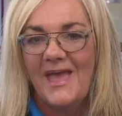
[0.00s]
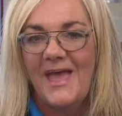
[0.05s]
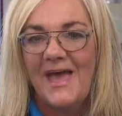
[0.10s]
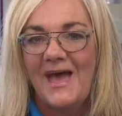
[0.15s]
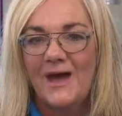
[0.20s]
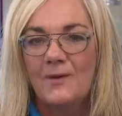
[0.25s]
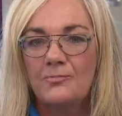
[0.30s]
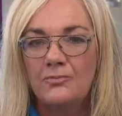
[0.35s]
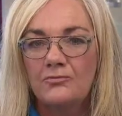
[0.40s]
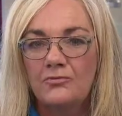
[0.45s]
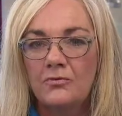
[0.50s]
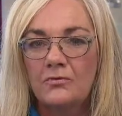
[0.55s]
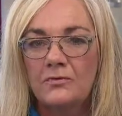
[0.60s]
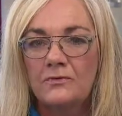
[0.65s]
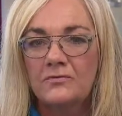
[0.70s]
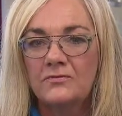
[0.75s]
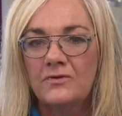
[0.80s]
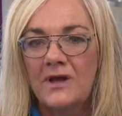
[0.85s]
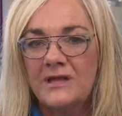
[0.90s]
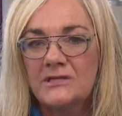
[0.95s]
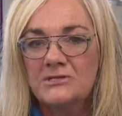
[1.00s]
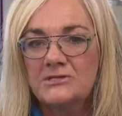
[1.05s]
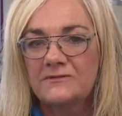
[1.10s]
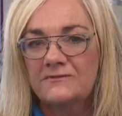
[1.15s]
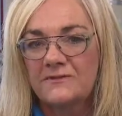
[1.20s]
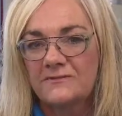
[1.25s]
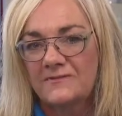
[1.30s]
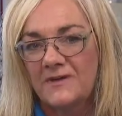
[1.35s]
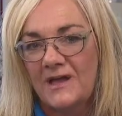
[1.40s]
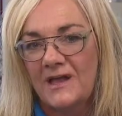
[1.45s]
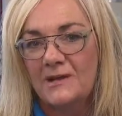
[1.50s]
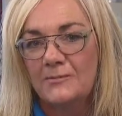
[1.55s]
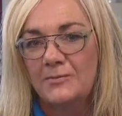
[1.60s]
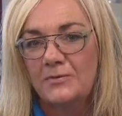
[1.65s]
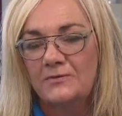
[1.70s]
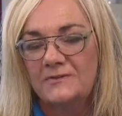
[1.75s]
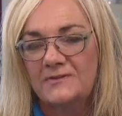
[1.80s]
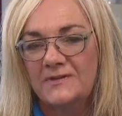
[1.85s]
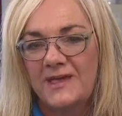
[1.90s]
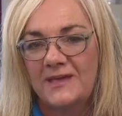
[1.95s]
Our broad range of
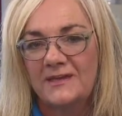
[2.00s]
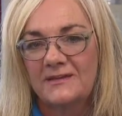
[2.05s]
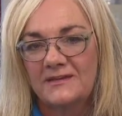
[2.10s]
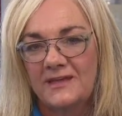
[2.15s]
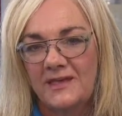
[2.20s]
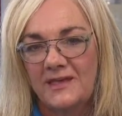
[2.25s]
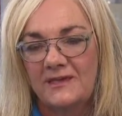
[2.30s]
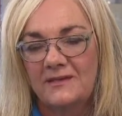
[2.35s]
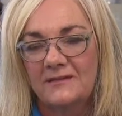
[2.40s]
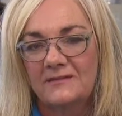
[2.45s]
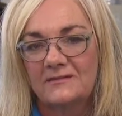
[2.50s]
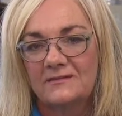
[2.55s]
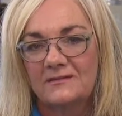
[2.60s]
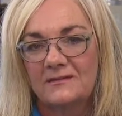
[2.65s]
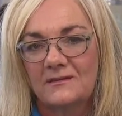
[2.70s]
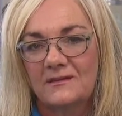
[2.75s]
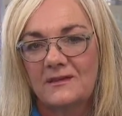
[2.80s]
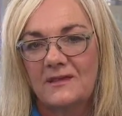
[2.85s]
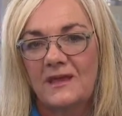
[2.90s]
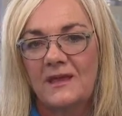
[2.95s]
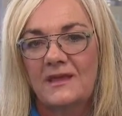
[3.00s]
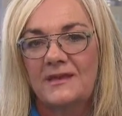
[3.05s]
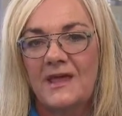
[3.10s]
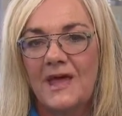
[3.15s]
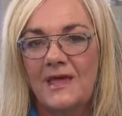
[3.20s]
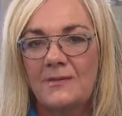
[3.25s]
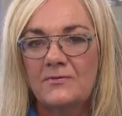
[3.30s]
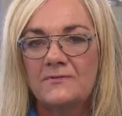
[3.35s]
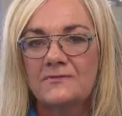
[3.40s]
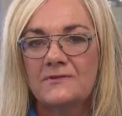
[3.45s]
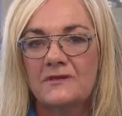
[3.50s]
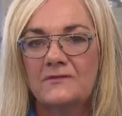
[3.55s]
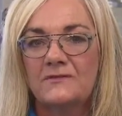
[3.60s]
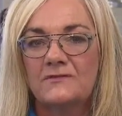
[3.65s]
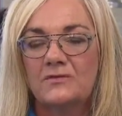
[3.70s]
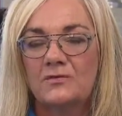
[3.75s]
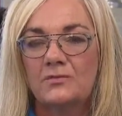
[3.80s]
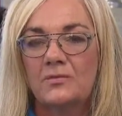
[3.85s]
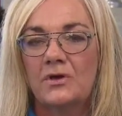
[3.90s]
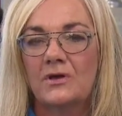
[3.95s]
available techniques enables us
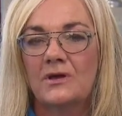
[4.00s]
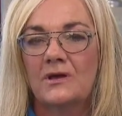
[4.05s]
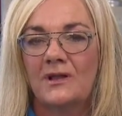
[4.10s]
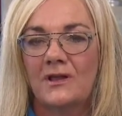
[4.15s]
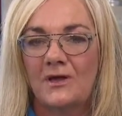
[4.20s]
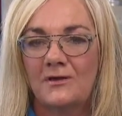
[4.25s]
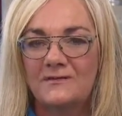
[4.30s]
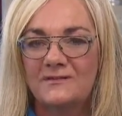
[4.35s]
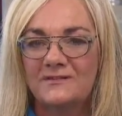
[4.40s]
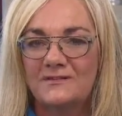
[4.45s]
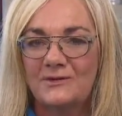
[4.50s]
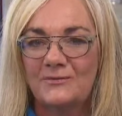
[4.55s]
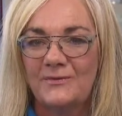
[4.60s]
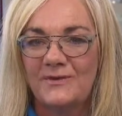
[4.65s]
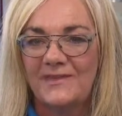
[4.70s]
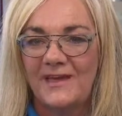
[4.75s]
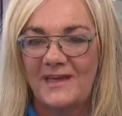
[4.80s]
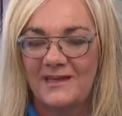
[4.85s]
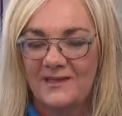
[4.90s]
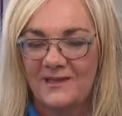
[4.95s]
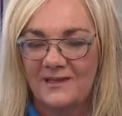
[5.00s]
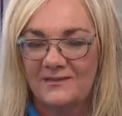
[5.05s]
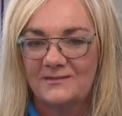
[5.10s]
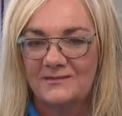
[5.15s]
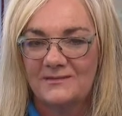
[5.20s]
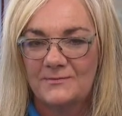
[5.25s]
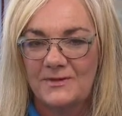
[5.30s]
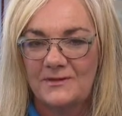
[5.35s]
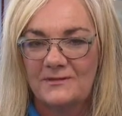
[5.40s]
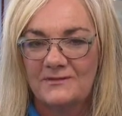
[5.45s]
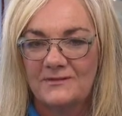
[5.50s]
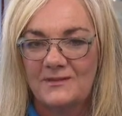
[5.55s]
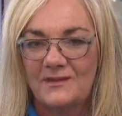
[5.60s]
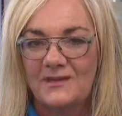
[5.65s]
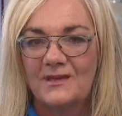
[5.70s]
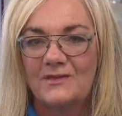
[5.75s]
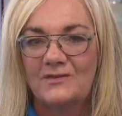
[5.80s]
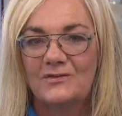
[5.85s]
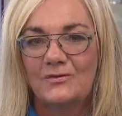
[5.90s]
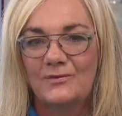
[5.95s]
to work closely with our customers
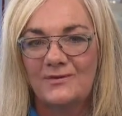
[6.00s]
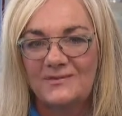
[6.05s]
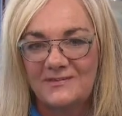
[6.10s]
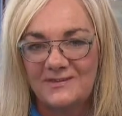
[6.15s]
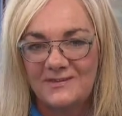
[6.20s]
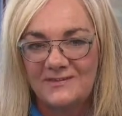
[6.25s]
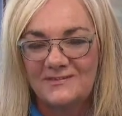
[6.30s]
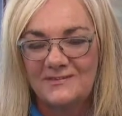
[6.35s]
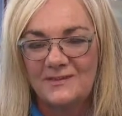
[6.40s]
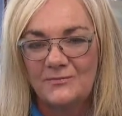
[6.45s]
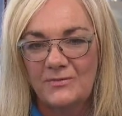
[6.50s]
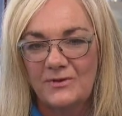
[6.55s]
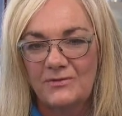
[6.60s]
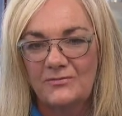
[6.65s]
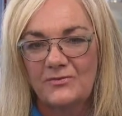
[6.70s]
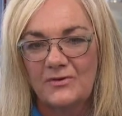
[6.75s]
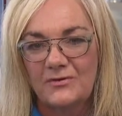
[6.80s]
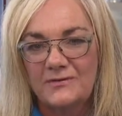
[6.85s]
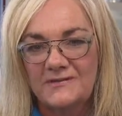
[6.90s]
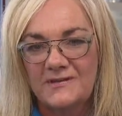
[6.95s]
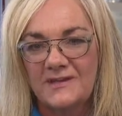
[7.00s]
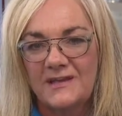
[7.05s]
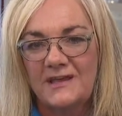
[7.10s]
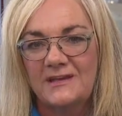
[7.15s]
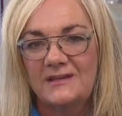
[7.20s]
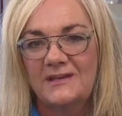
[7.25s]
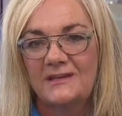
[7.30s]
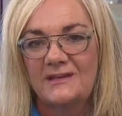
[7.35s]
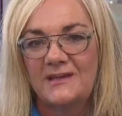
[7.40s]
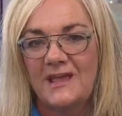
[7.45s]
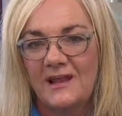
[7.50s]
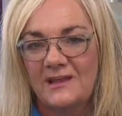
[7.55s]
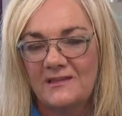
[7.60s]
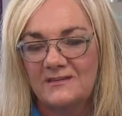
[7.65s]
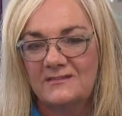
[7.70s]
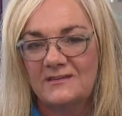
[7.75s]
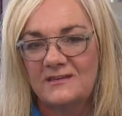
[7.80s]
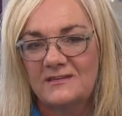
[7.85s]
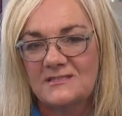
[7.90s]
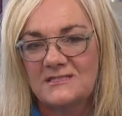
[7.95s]
to assist them with routine
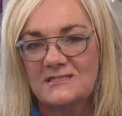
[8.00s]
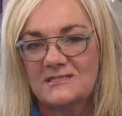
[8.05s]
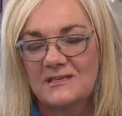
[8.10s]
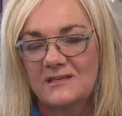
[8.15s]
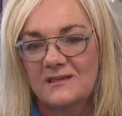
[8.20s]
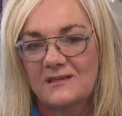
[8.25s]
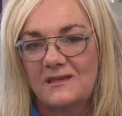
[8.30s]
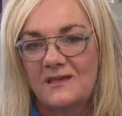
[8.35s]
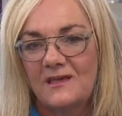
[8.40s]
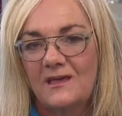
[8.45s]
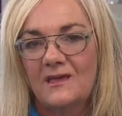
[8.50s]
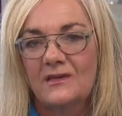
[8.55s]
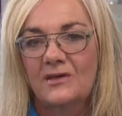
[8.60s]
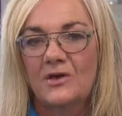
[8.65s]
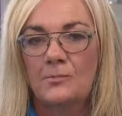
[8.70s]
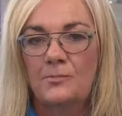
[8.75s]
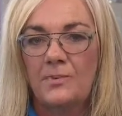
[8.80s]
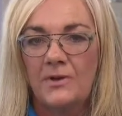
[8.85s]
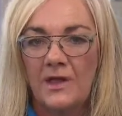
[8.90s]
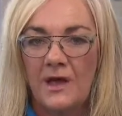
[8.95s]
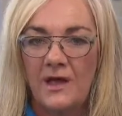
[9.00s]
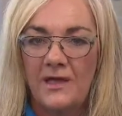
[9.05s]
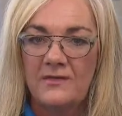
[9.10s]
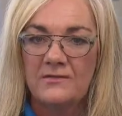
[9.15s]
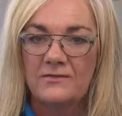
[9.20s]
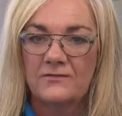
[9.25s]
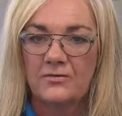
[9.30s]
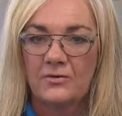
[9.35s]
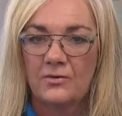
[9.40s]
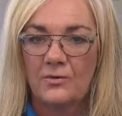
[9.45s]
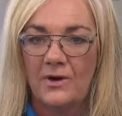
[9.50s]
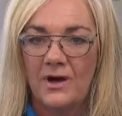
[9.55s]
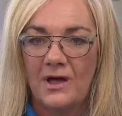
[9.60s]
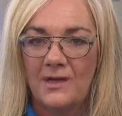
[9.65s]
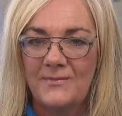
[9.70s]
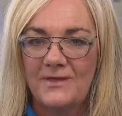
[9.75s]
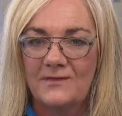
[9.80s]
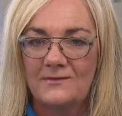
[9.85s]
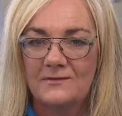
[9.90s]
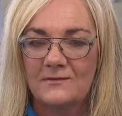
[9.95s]
analysis, compliance
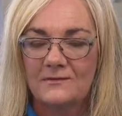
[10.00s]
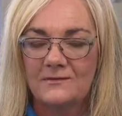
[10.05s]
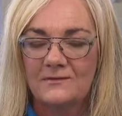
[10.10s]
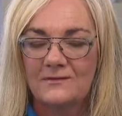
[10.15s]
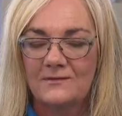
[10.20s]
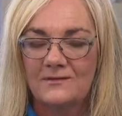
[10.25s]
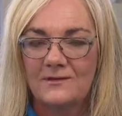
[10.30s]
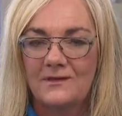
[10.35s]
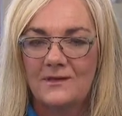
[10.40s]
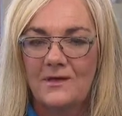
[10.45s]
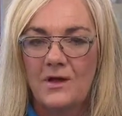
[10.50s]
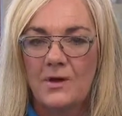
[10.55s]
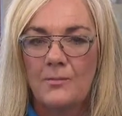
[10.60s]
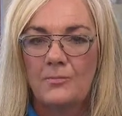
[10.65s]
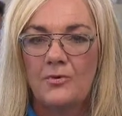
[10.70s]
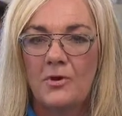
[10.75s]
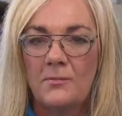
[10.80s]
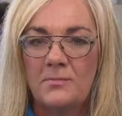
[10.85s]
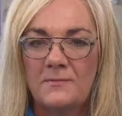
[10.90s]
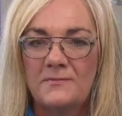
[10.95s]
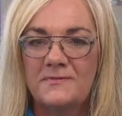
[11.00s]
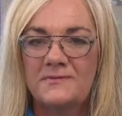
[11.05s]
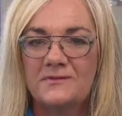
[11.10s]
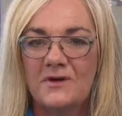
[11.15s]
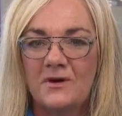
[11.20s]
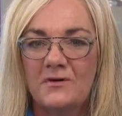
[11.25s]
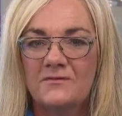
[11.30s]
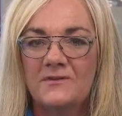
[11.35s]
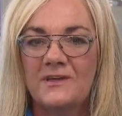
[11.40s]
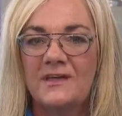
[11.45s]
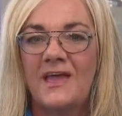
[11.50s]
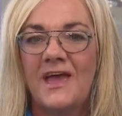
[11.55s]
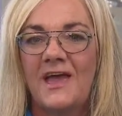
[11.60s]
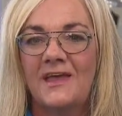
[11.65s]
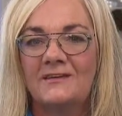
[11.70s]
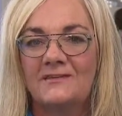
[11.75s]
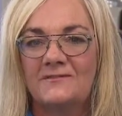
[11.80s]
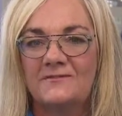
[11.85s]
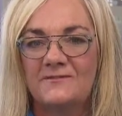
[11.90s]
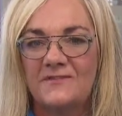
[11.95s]
requirements, problem solving
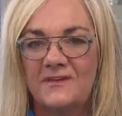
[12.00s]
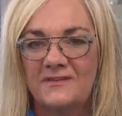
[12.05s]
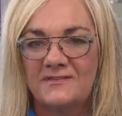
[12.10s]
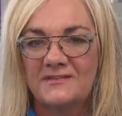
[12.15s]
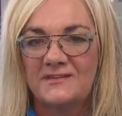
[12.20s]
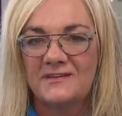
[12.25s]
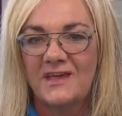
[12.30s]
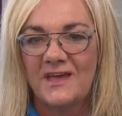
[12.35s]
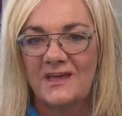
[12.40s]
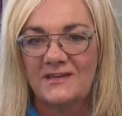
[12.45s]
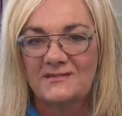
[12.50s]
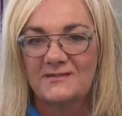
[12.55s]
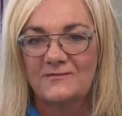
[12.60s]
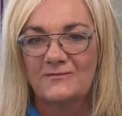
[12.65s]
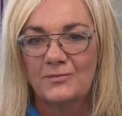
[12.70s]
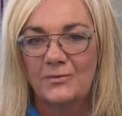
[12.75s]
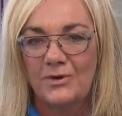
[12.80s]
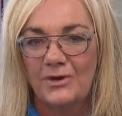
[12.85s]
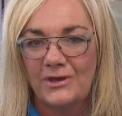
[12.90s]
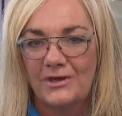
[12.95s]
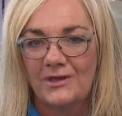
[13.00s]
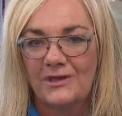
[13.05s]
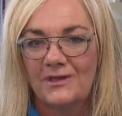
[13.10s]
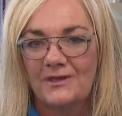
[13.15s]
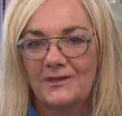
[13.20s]
and investigative work.